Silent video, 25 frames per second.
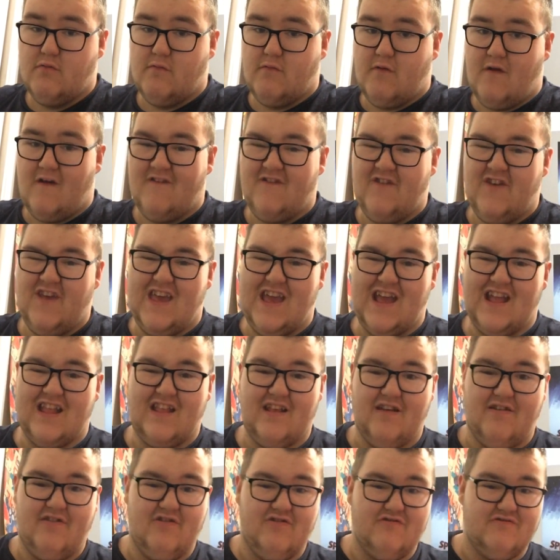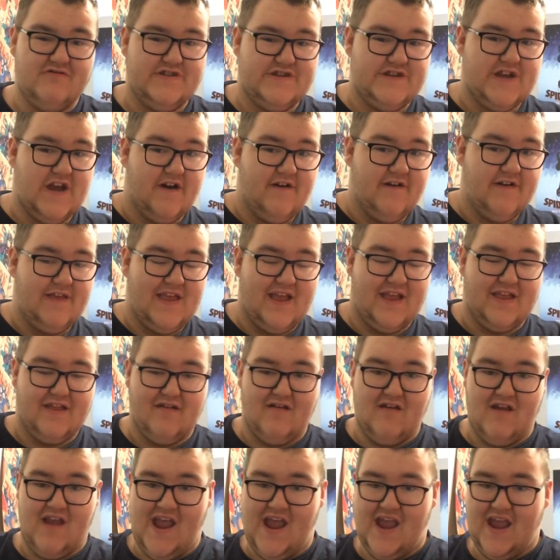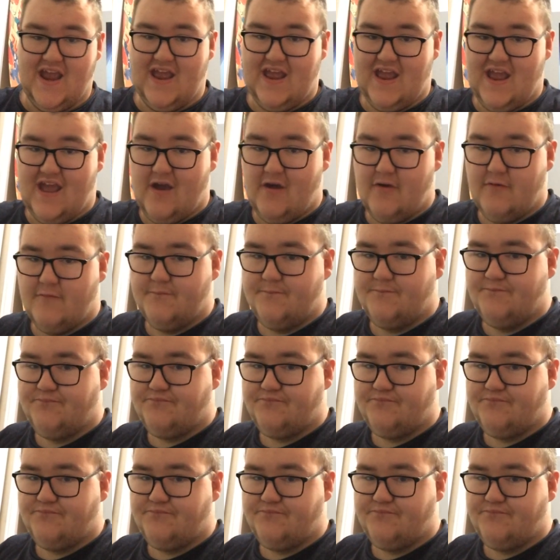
Ravi gets a little jealous that they're hanging out.